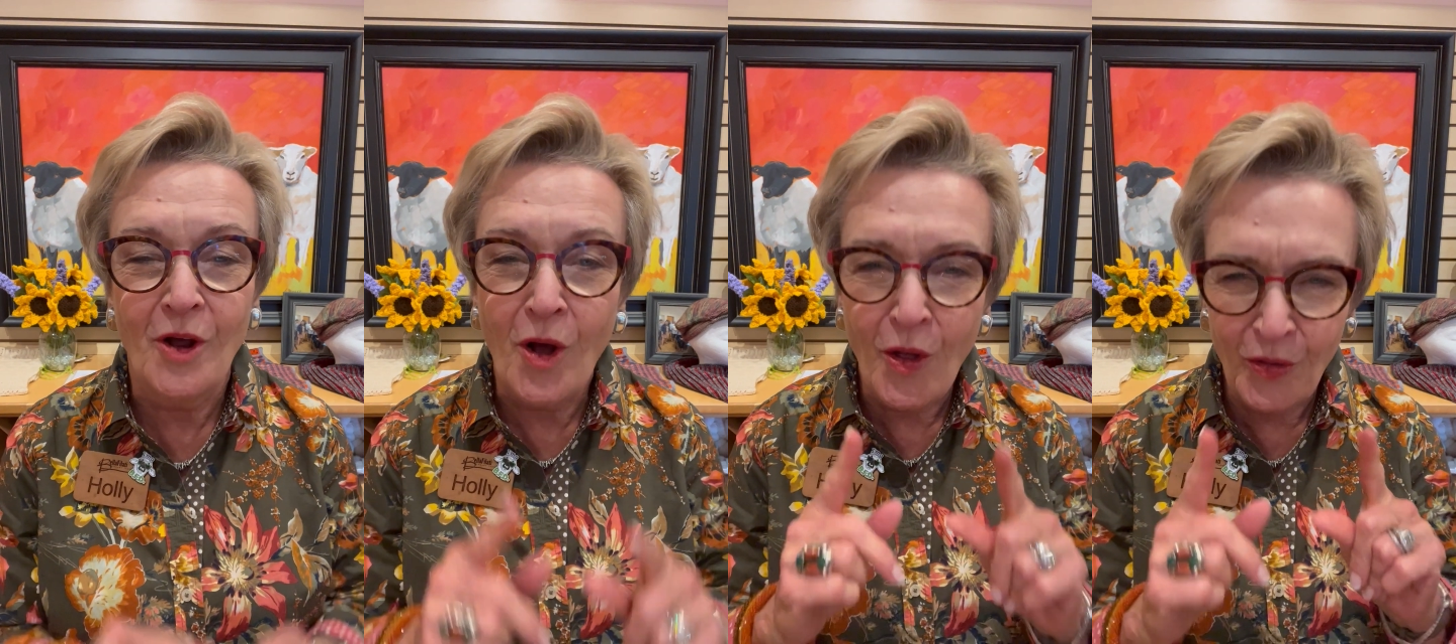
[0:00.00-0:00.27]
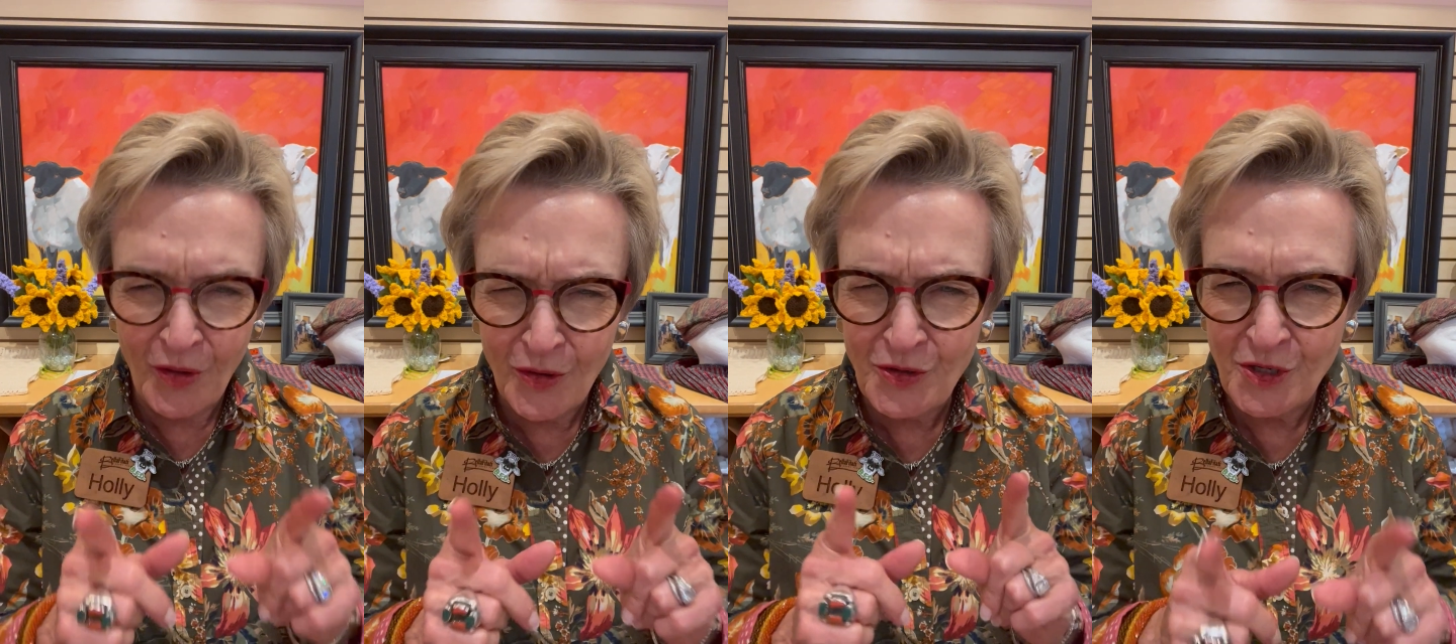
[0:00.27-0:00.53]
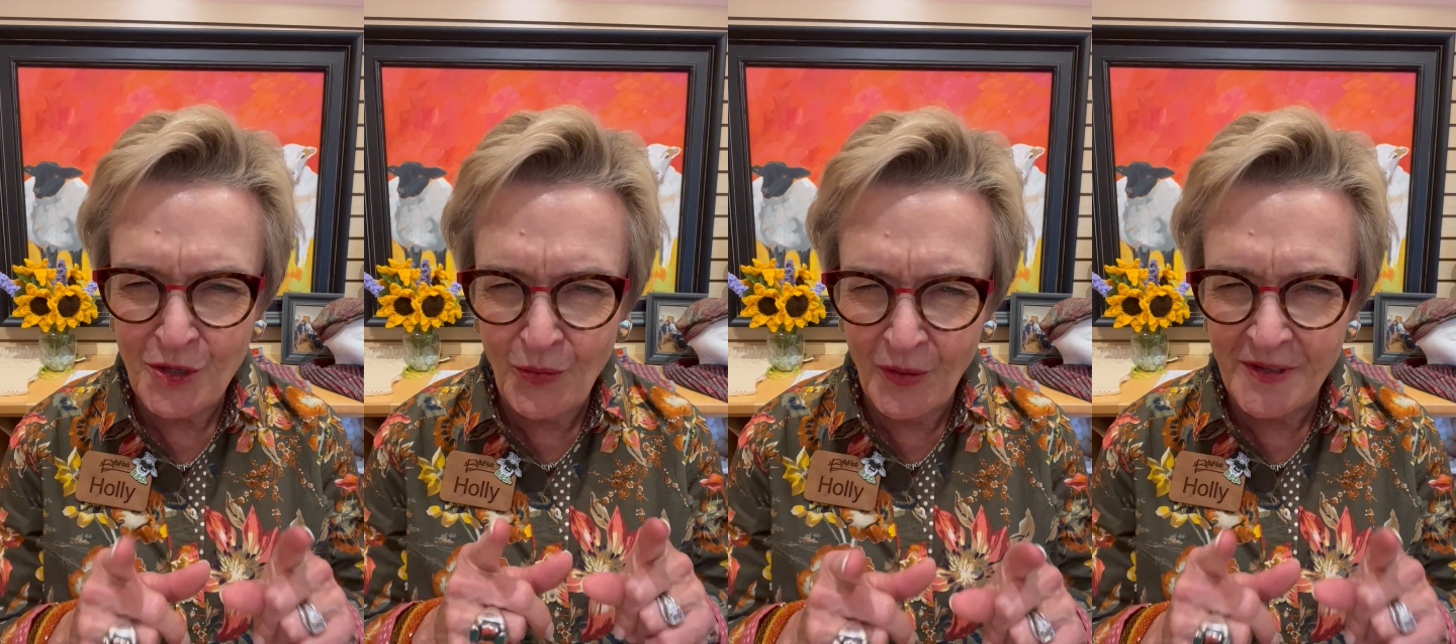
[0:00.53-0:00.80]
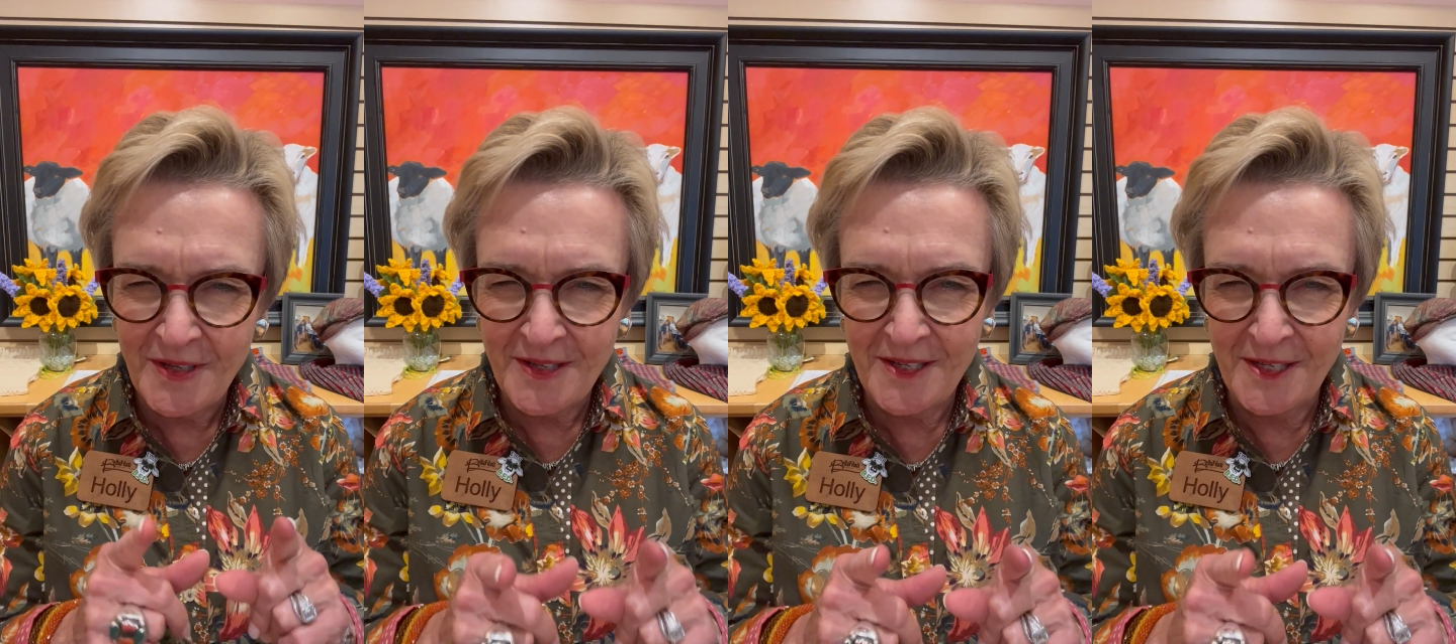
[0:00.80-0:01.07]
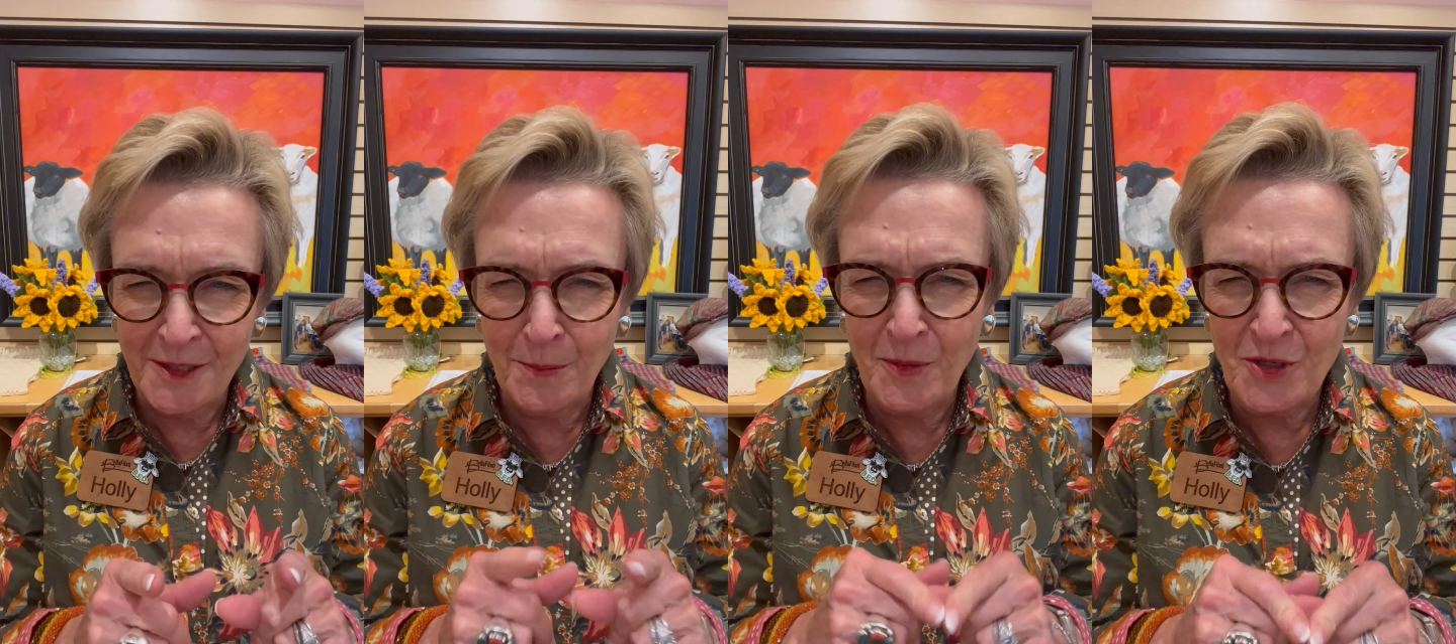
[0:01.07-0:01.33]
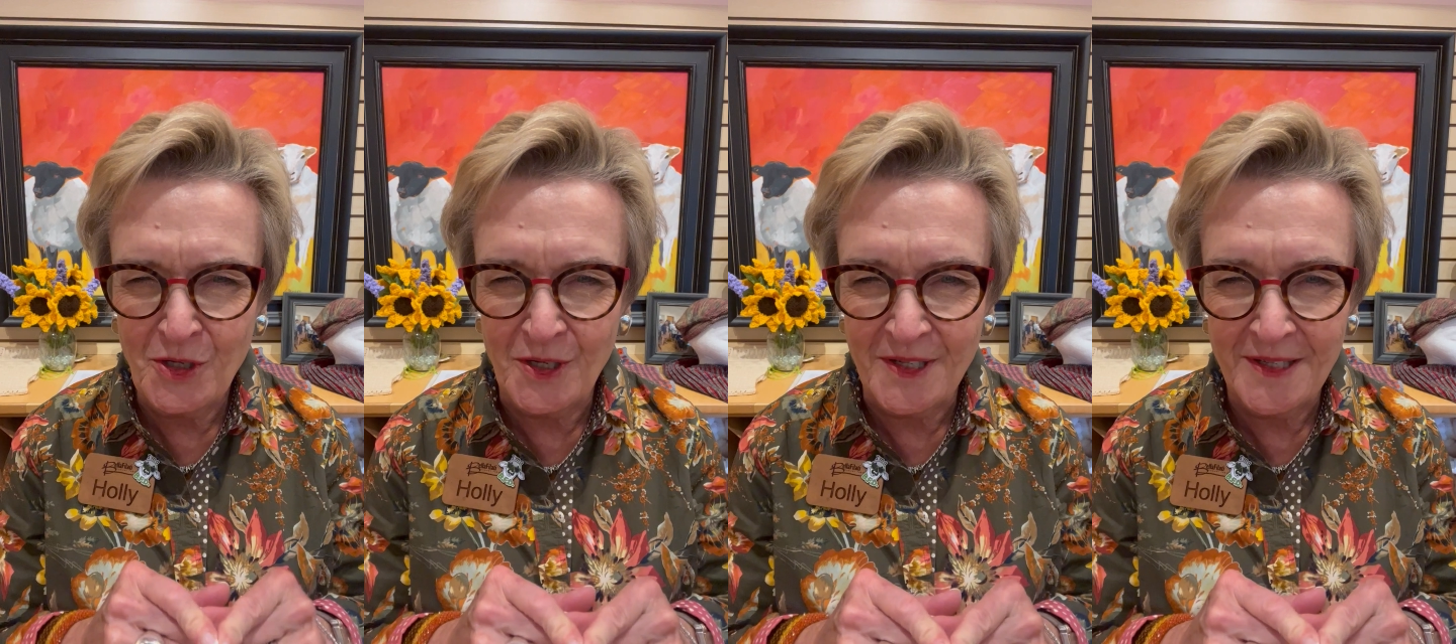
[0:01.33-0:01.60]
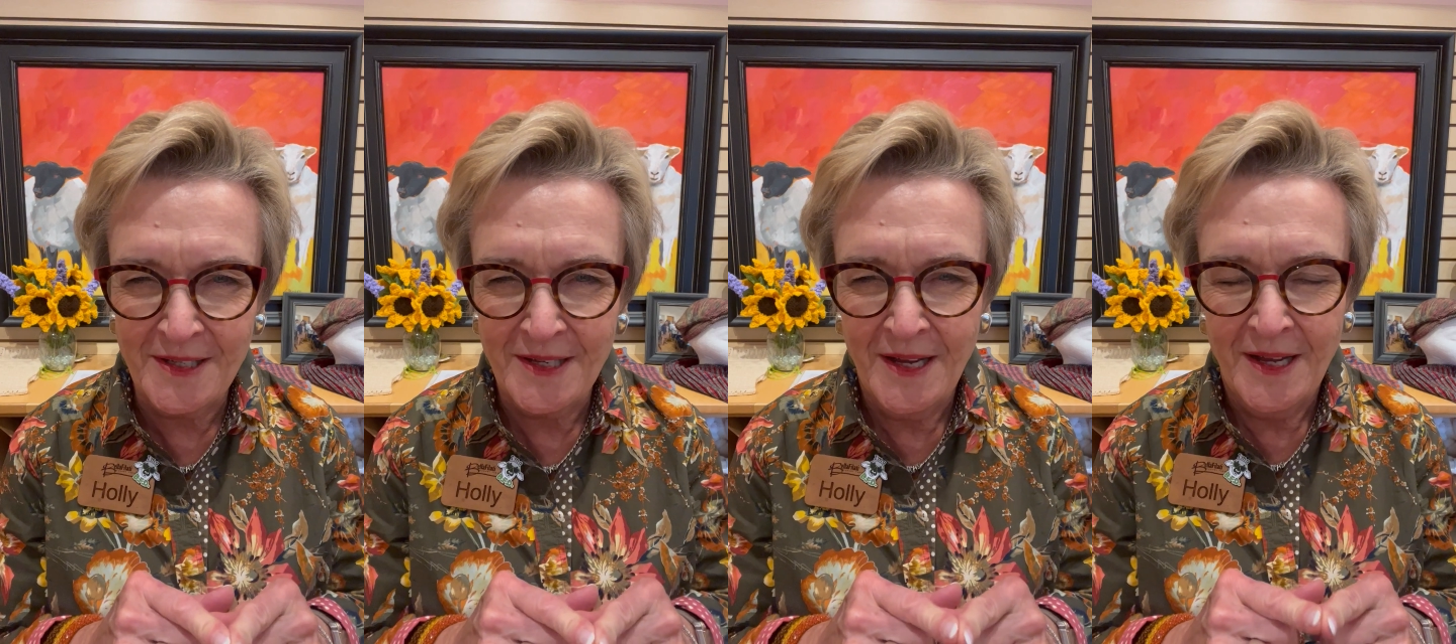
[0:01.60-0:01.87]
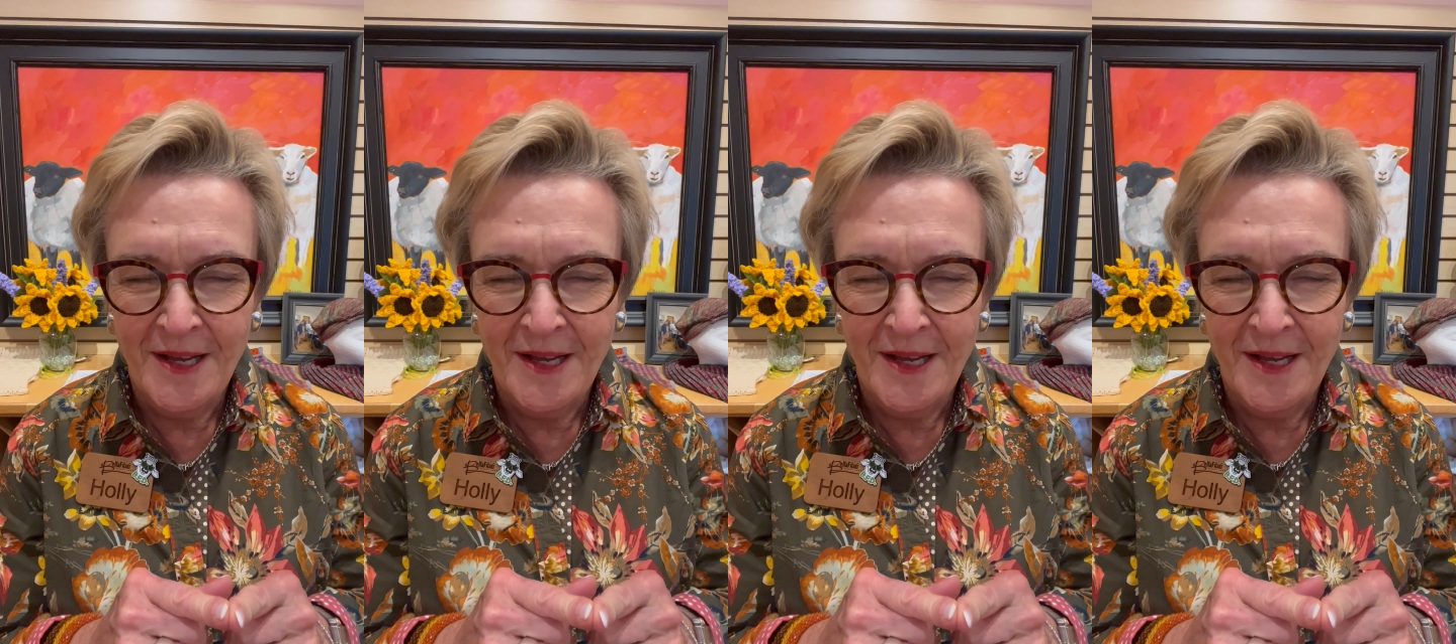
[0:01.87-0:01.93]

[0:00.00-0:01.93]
although she was not suspicious,